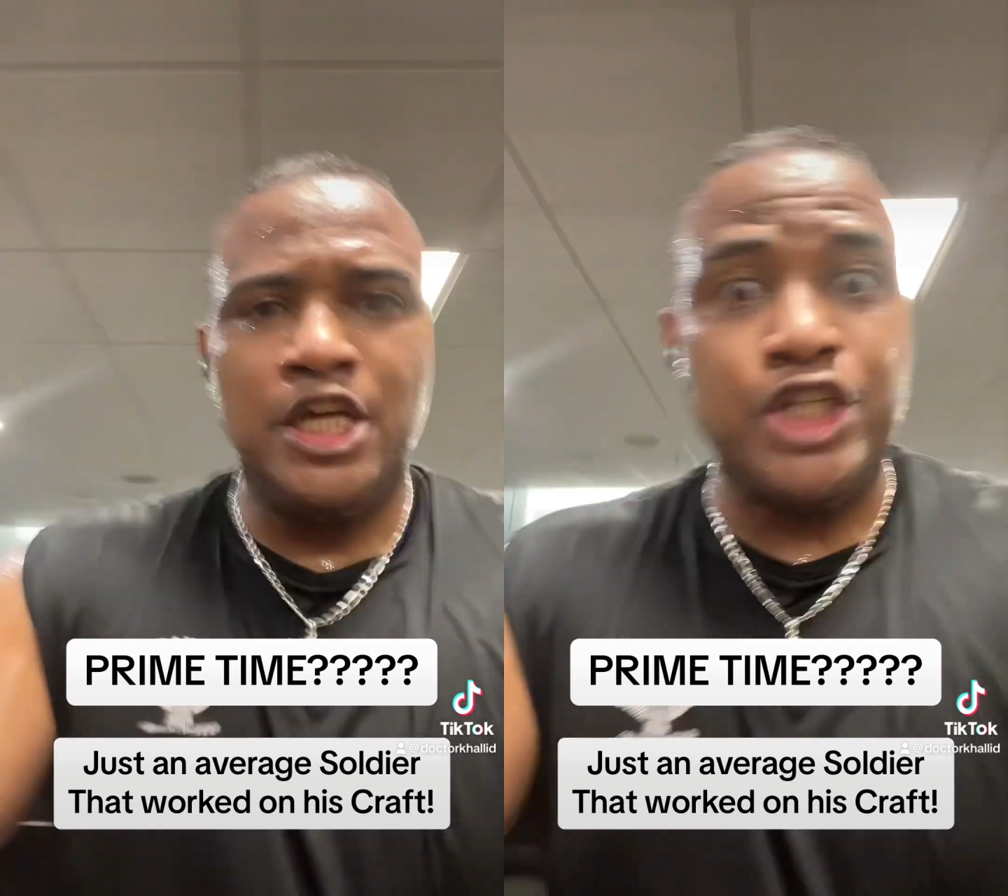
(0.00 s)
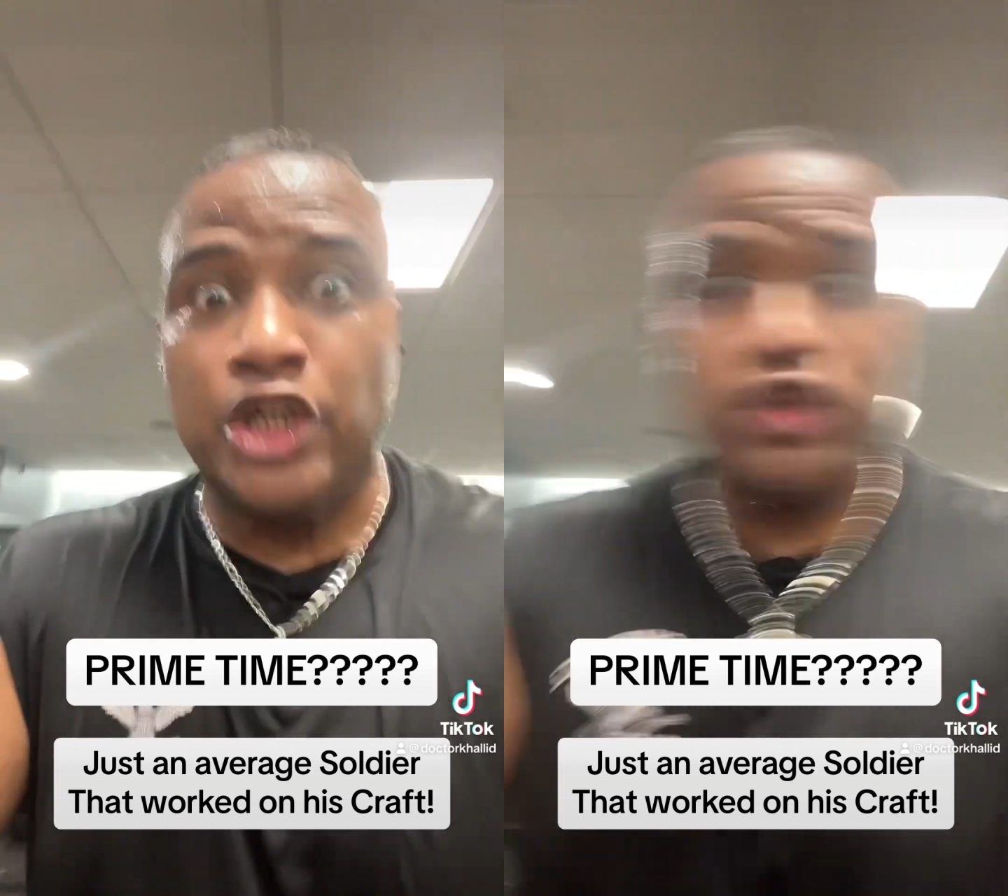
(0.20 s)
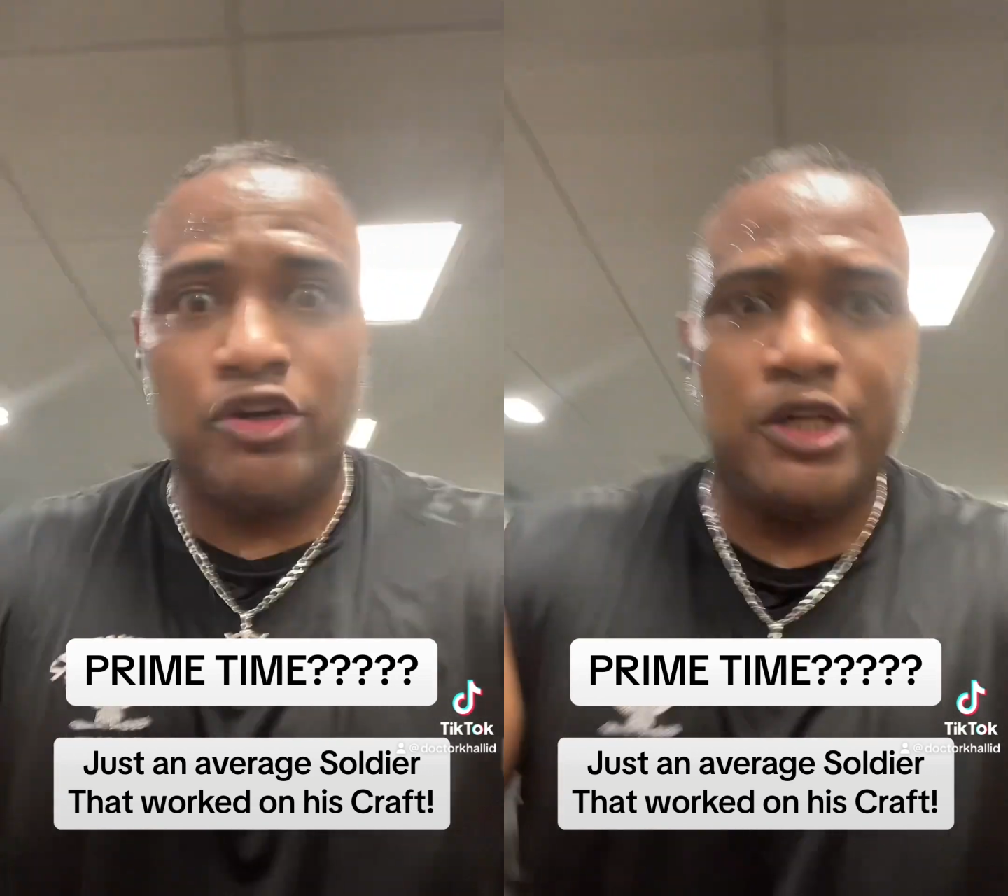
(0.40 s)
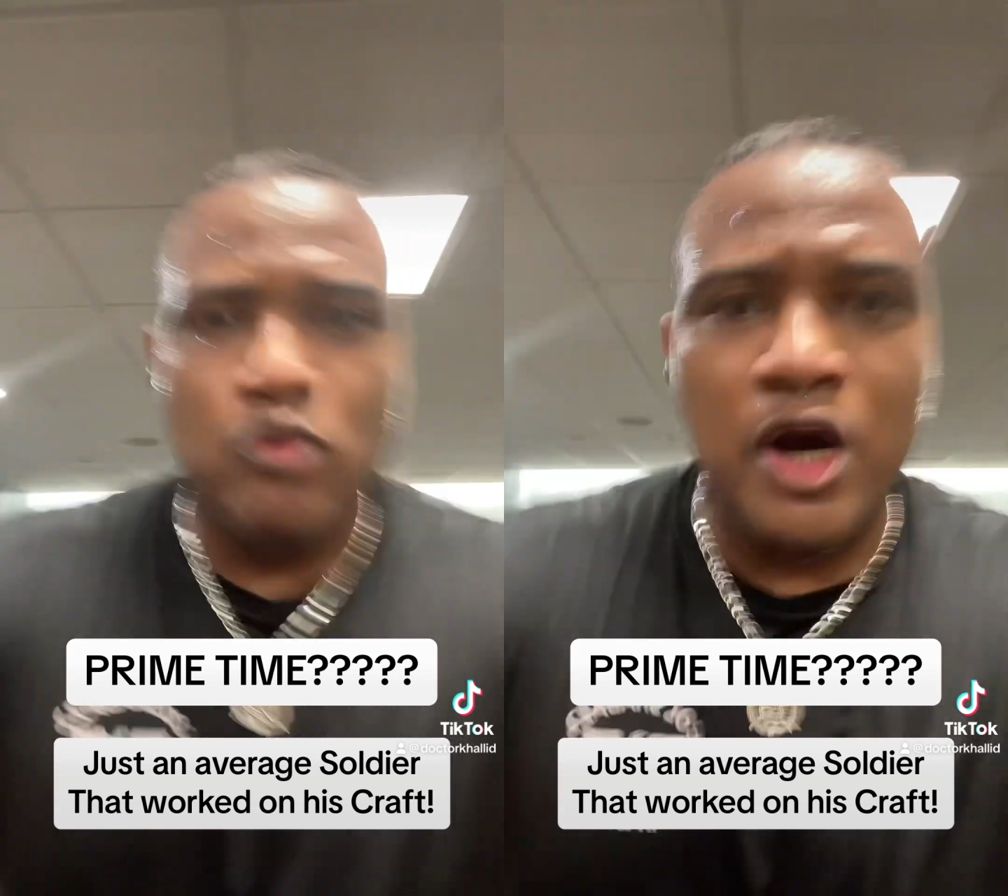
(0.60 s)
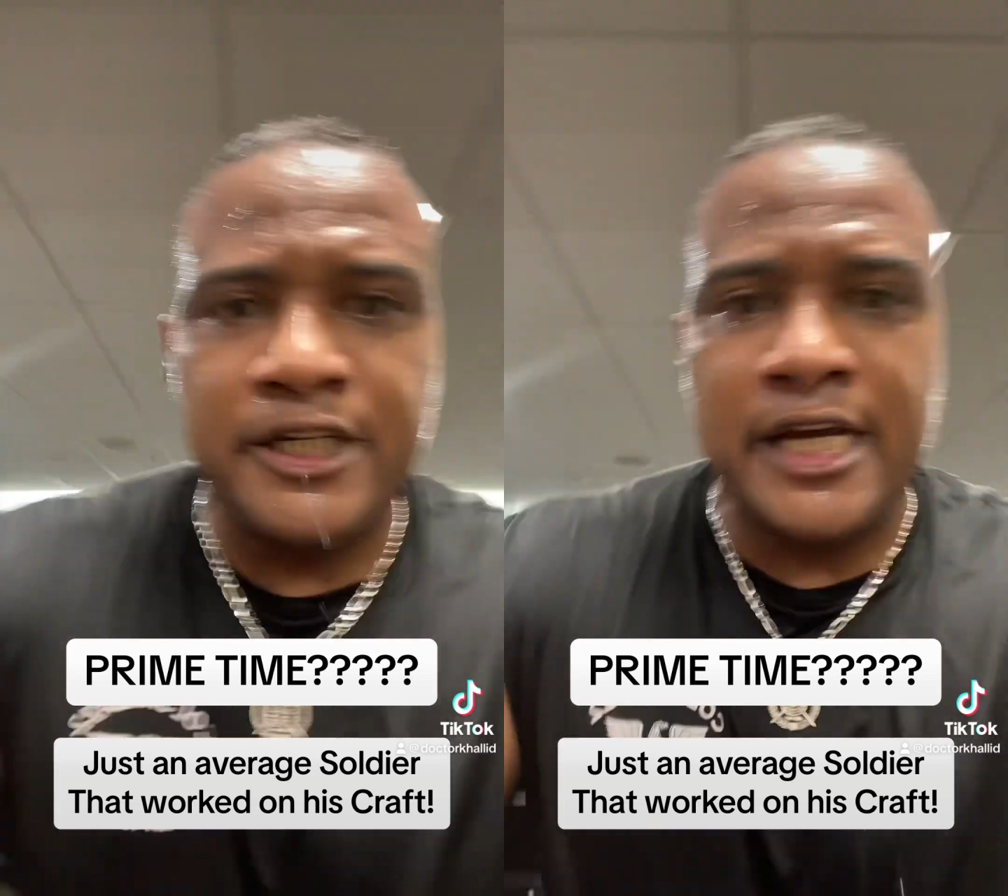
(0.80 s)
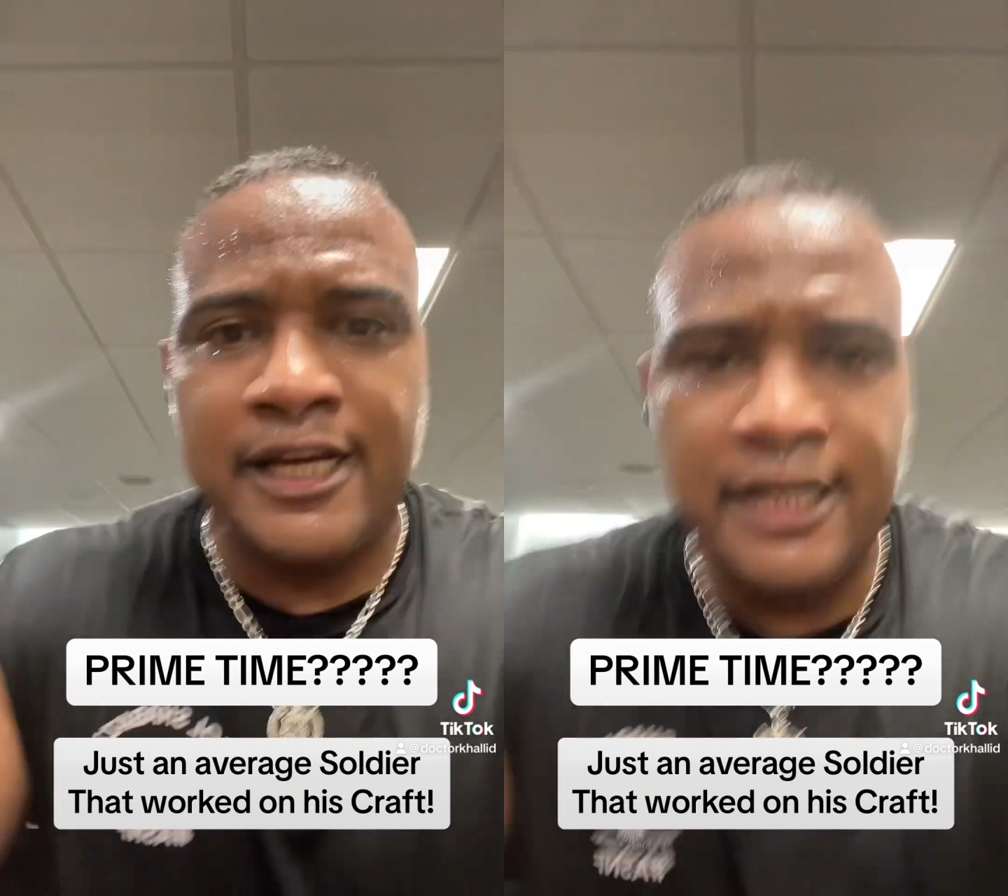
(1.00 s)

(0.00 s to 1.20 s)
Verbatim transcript: You're 31,